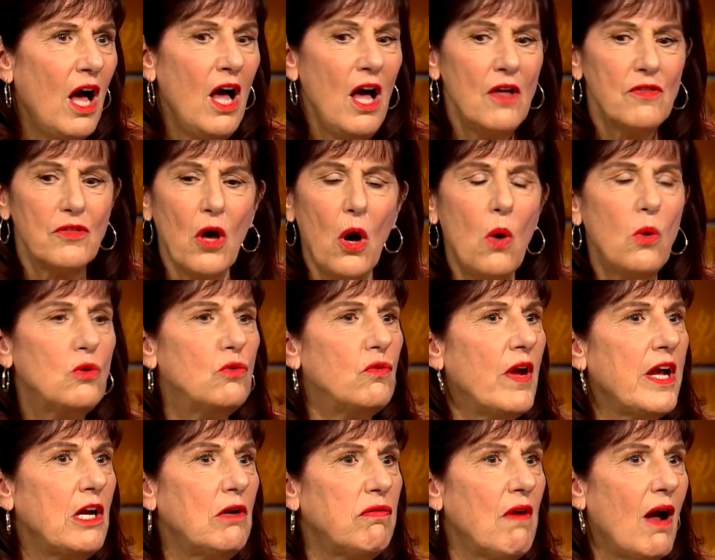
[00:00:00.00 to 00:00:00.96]
The,
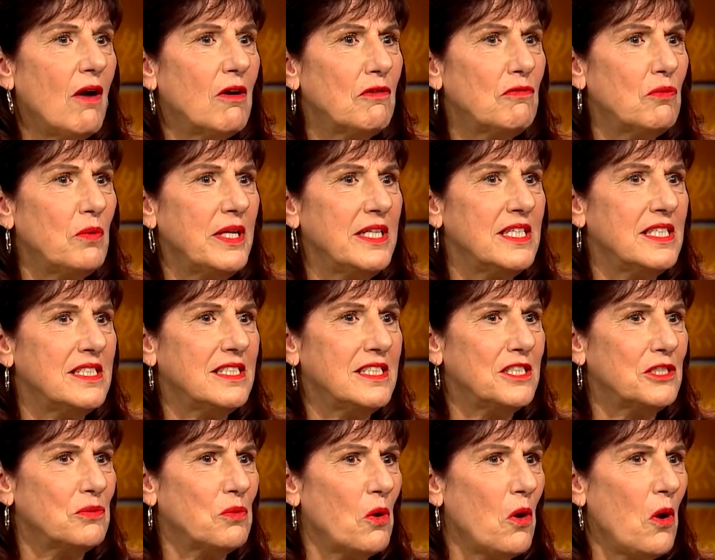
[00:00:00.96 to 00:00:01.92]
the great crowd of
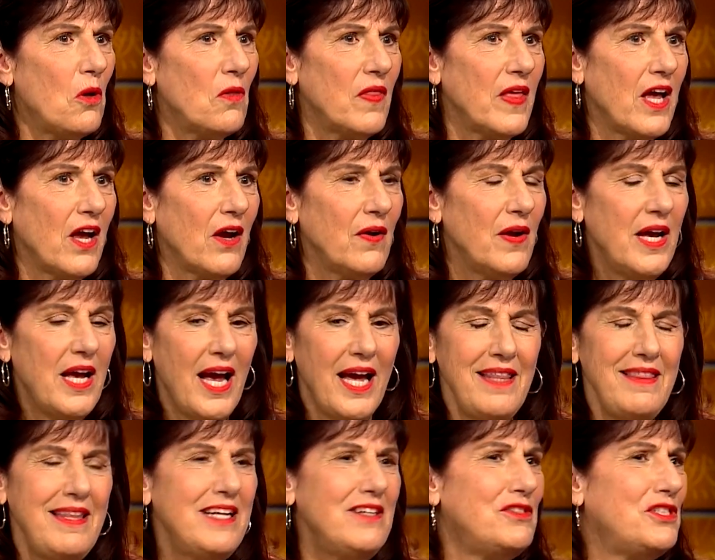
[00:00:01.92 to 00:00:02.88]
witnesses were all there.
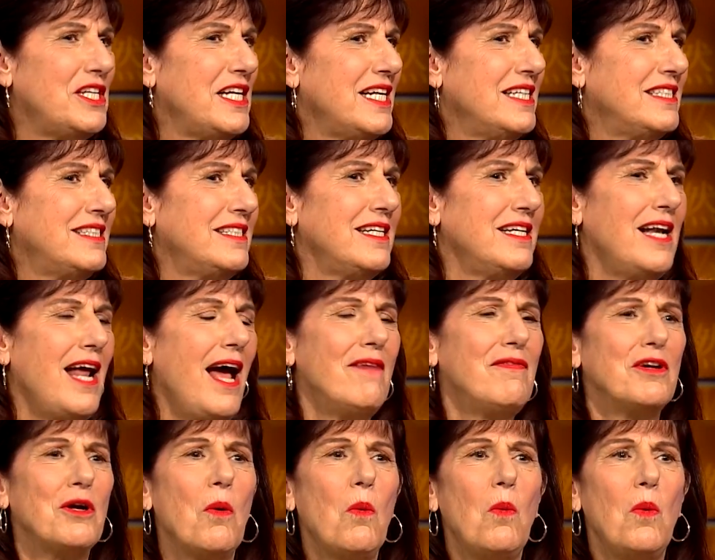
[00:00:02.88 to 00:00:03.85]
And they're dancing
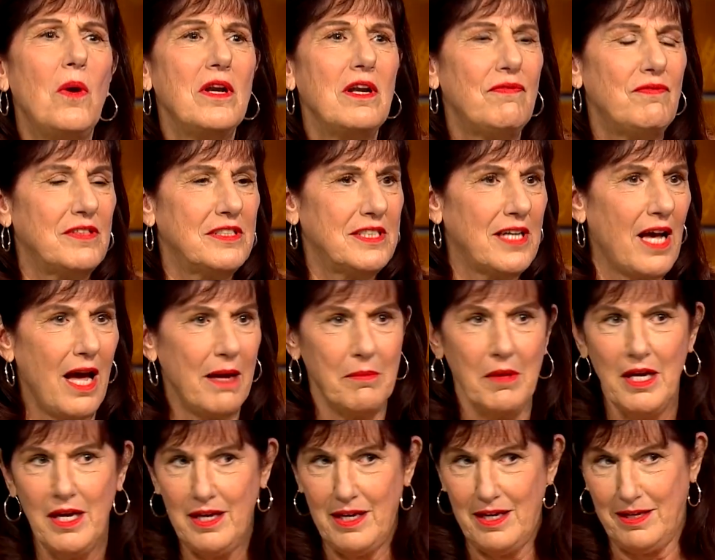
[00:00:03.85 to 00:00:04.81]
and having a wonderful
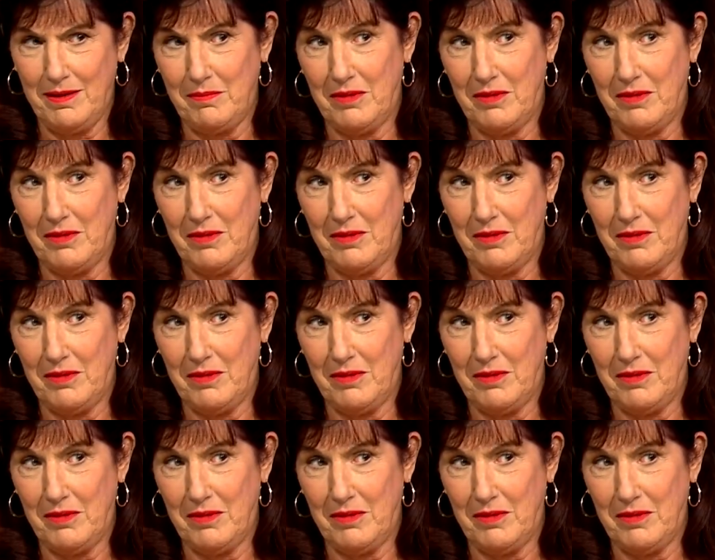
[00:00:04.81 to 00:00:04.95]
time.